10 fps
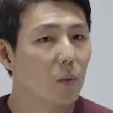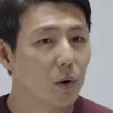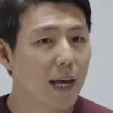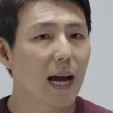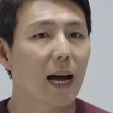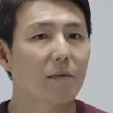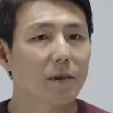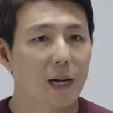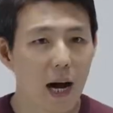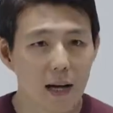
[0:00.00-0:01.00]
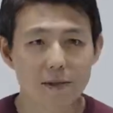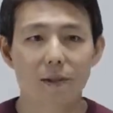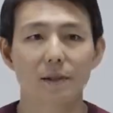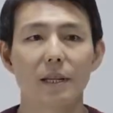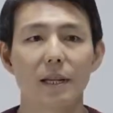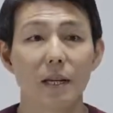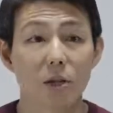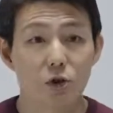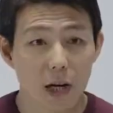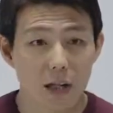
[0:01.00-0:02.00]
We have constantly
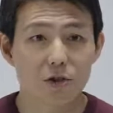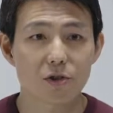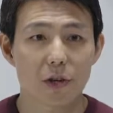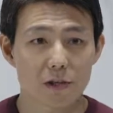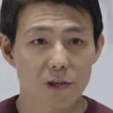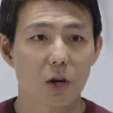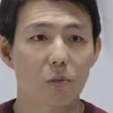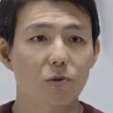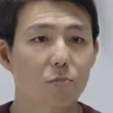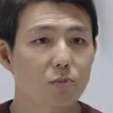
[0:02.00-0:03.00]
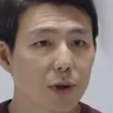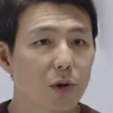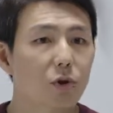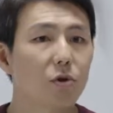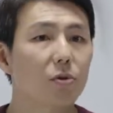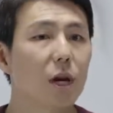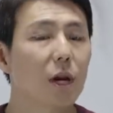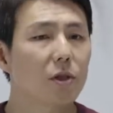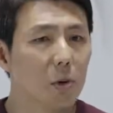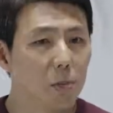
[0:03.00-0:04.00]
challenged ourselves to bring you
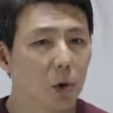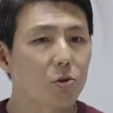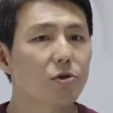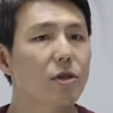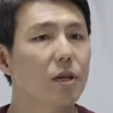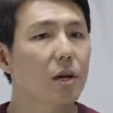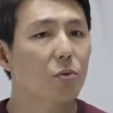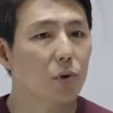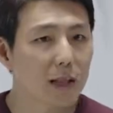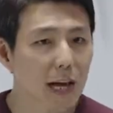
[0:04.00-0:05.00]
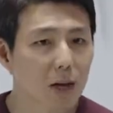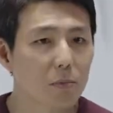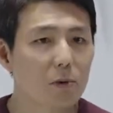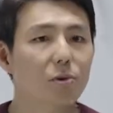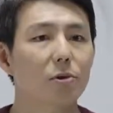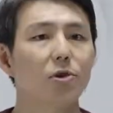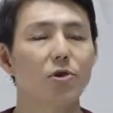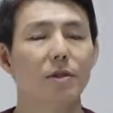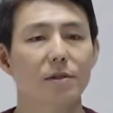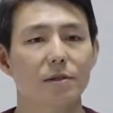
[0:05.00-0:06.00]
the most reliable
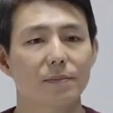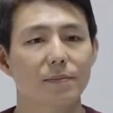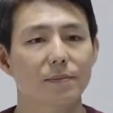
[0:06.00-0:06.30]
solutions.